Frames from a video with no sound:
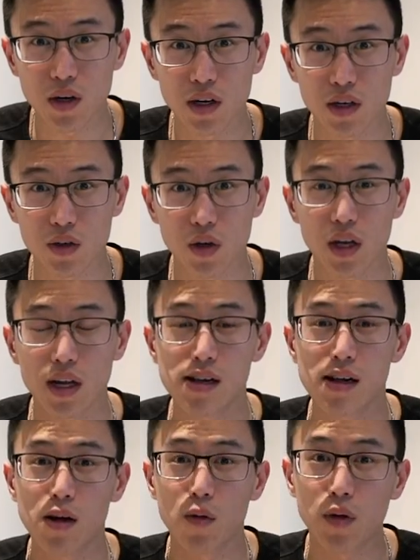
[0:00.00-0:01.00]
world,
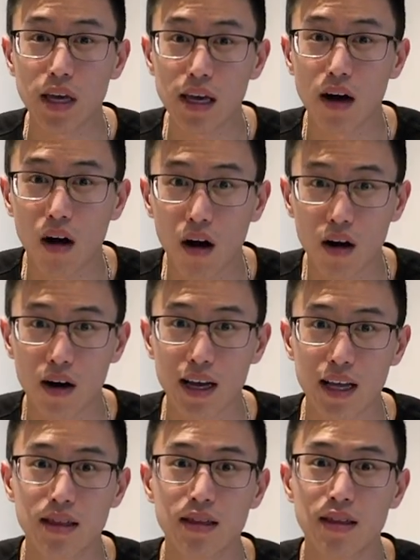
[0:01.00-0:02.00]
we
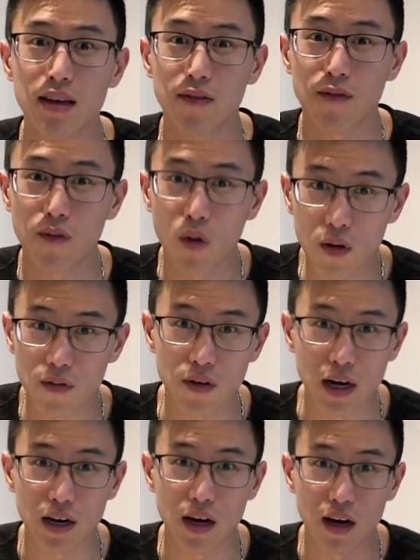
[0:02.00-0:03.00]
are in the
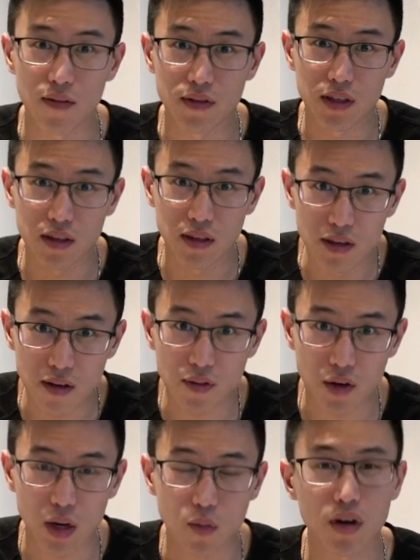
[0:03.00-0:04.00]
forefront of
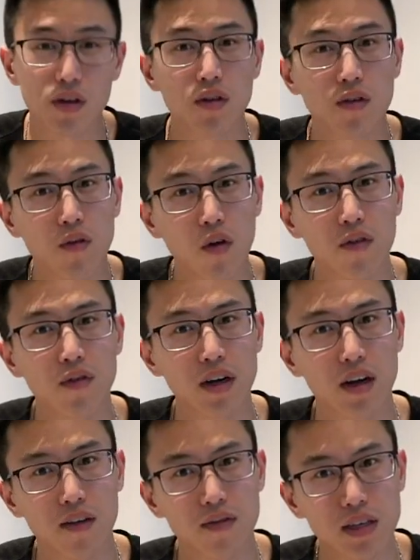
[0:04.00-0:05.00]
delivery. We're in the
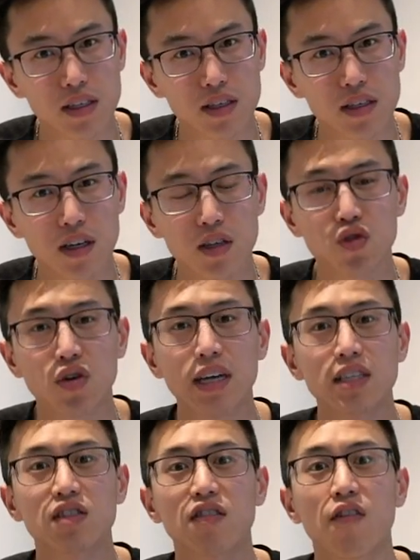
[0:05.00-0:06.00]
forefront of this
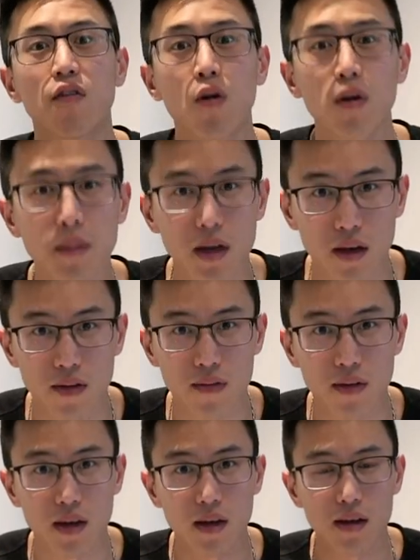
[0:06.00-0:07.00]

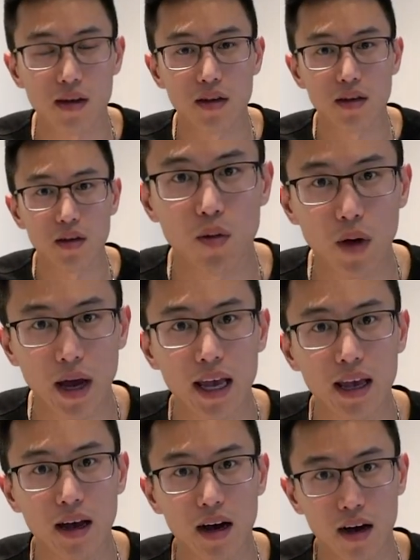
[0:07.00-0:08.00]
transformative
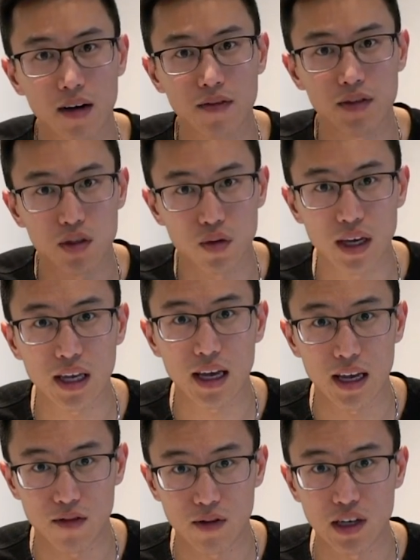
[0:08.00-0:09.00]
way of doing
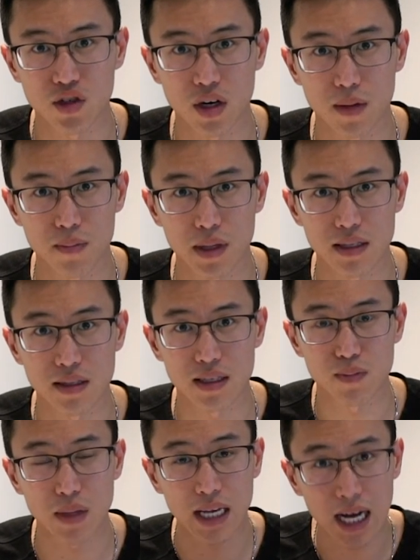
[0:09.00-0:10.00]
a restaurant
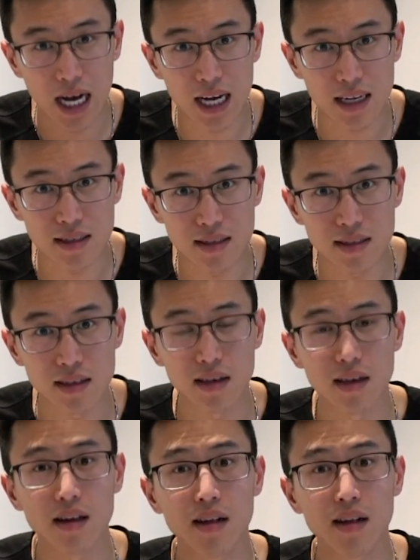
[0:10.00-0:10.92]
business, because